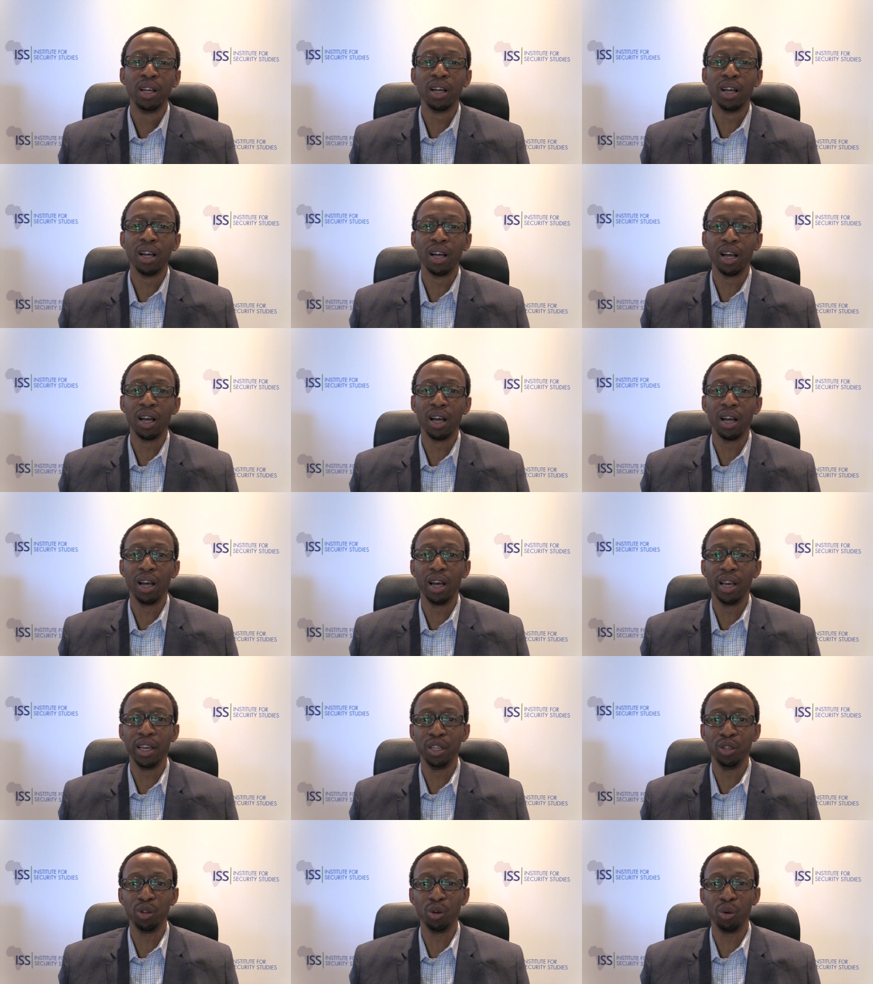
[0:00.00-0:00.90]

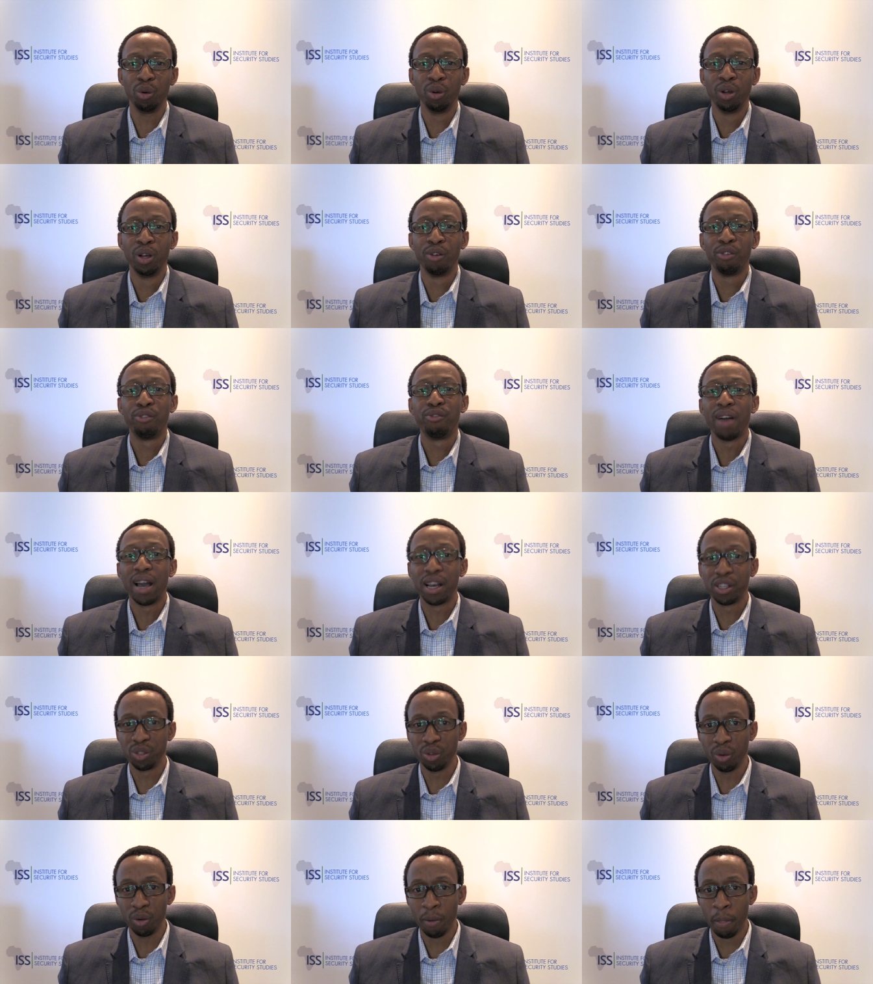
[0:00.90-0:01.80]
uh, you know,
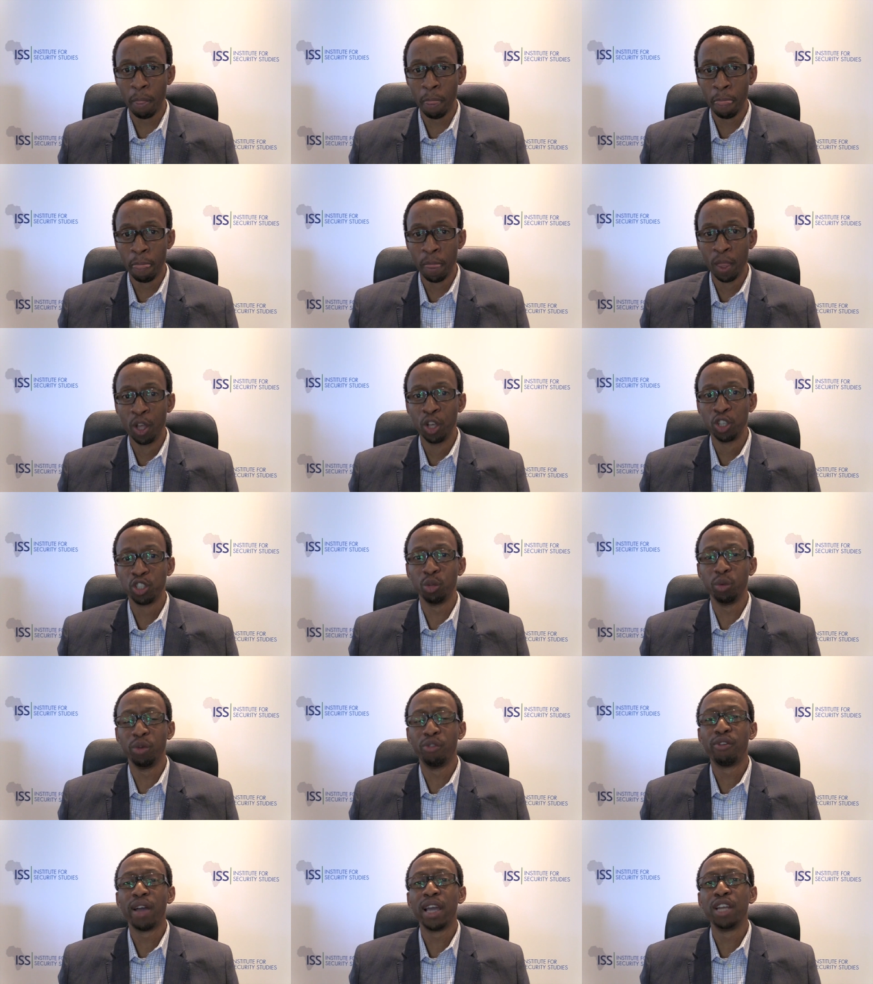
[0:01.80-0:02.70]
factor so
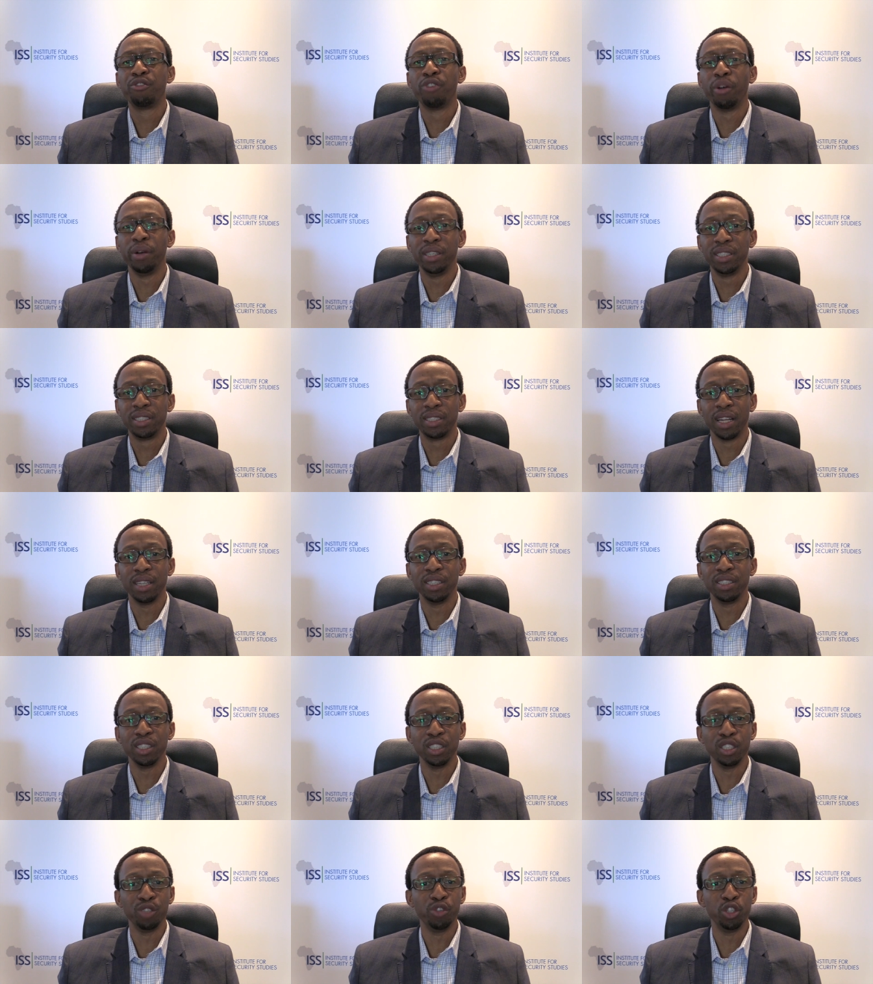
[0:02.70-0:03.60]
we find, for
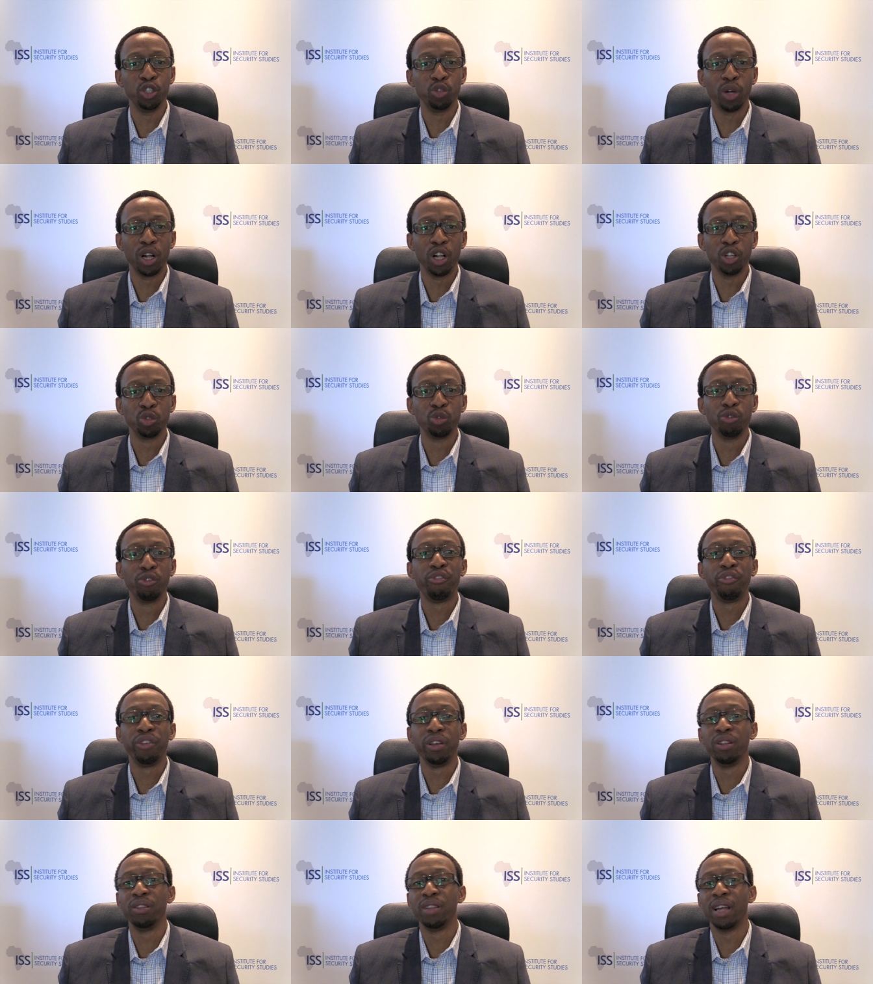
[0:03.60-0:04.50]
instance, individuals who
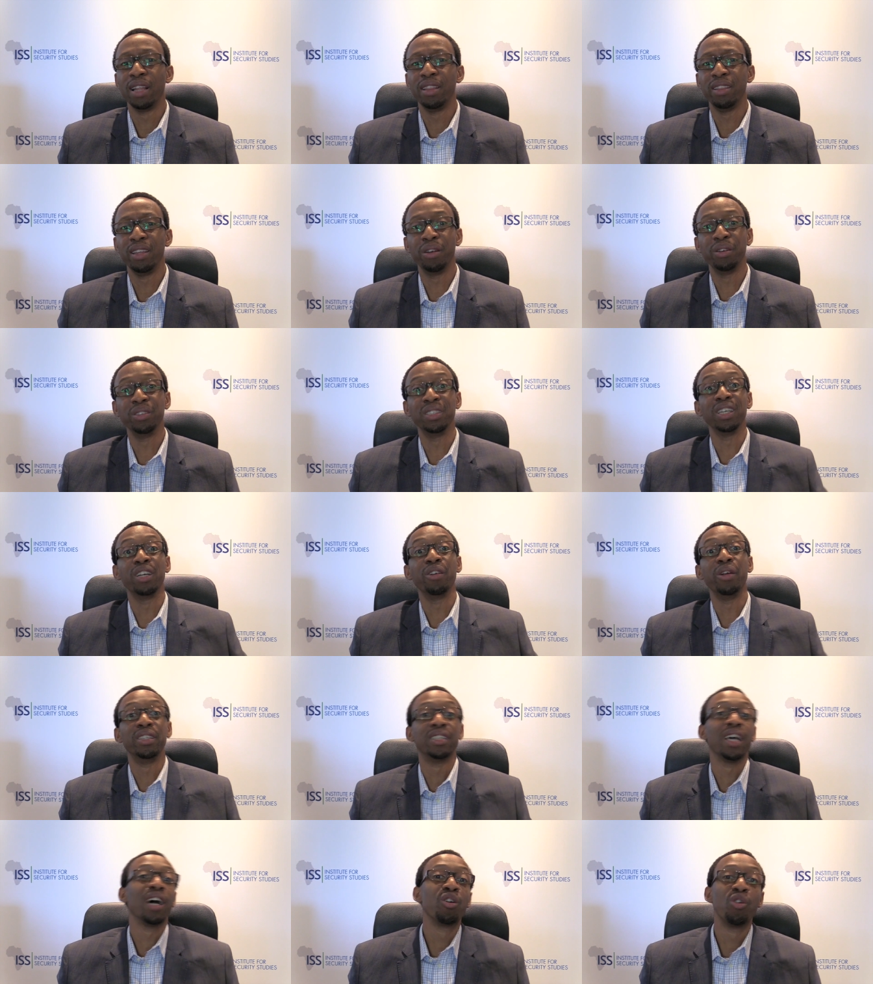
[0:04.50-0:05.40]
feel that there is a
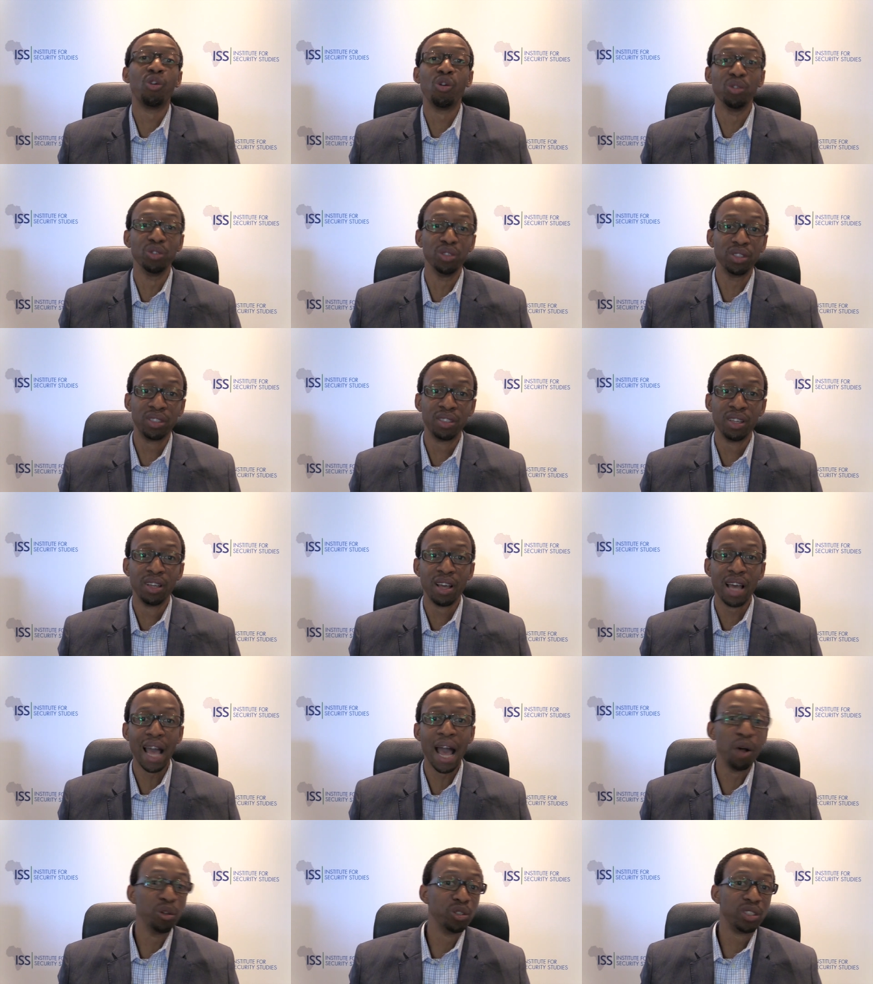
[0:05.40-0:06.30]
greater cause
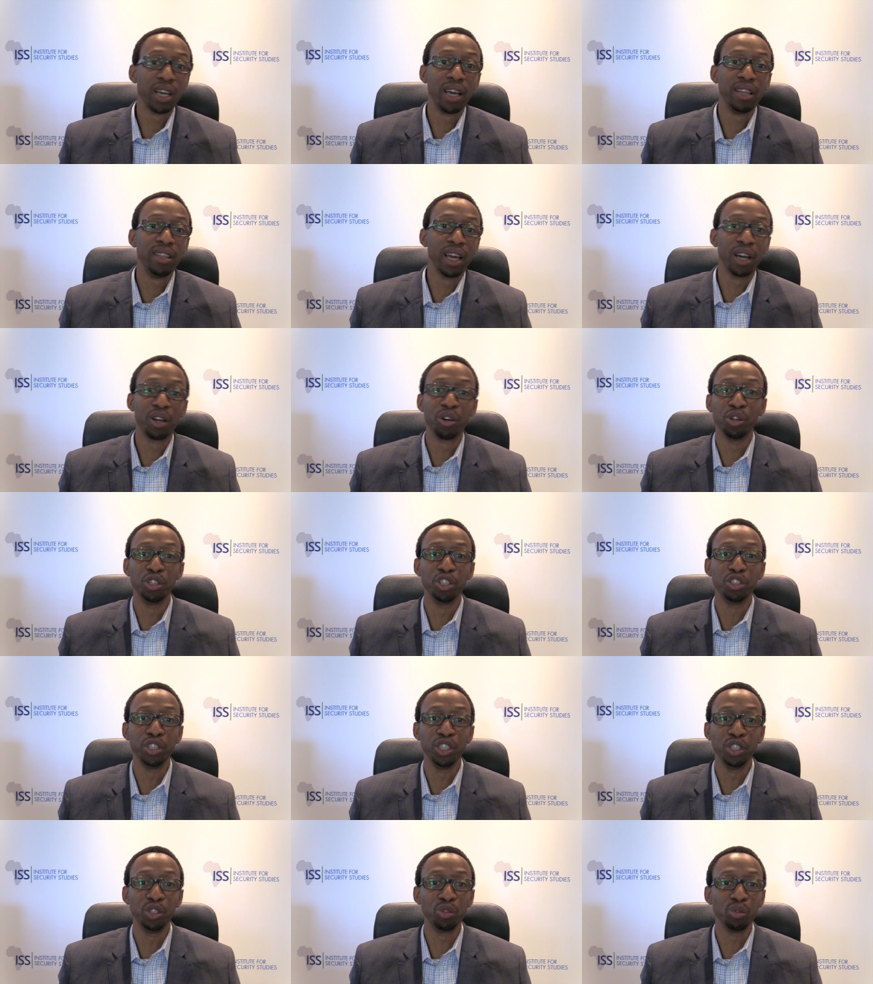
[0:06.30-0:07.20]
outside their
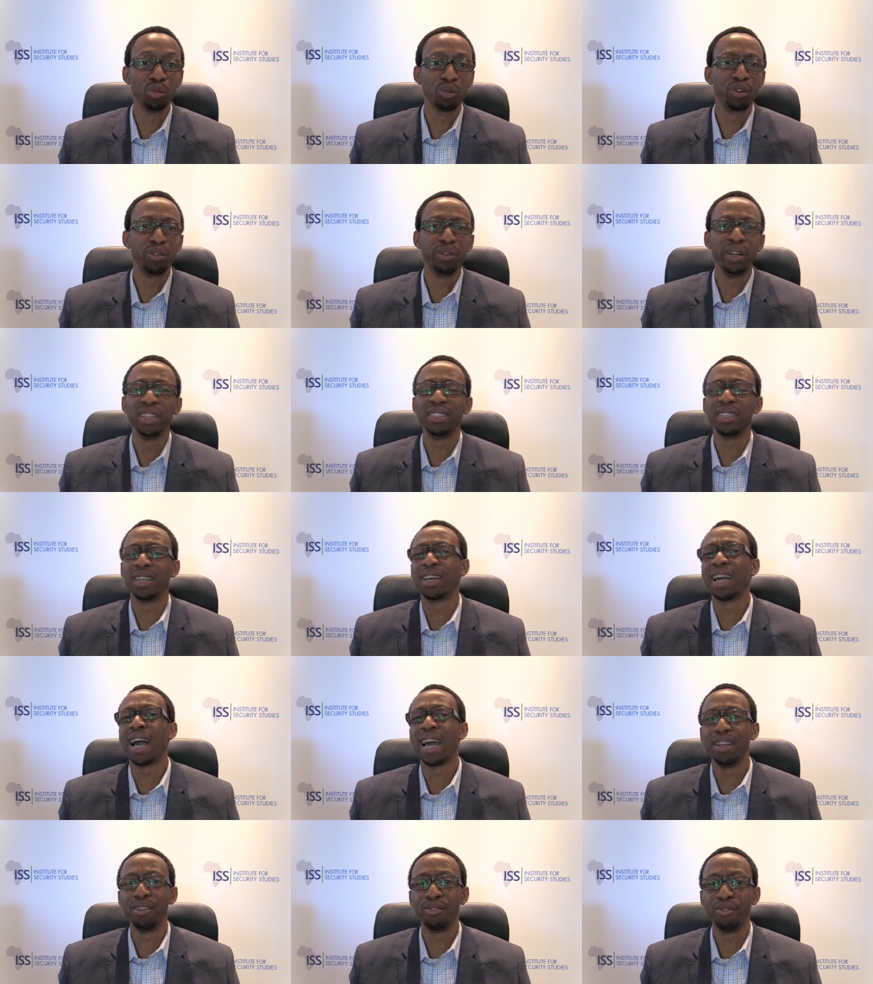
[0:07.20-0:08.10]
country to create a
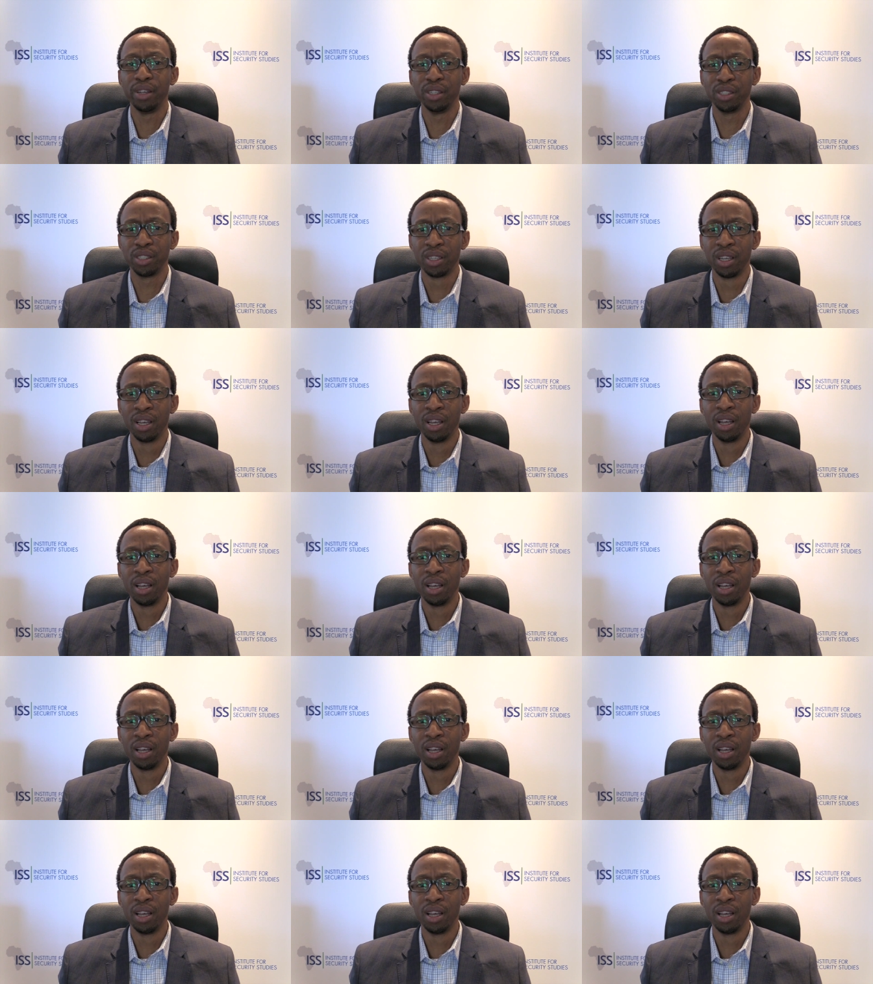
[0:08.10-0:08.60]
caliphate.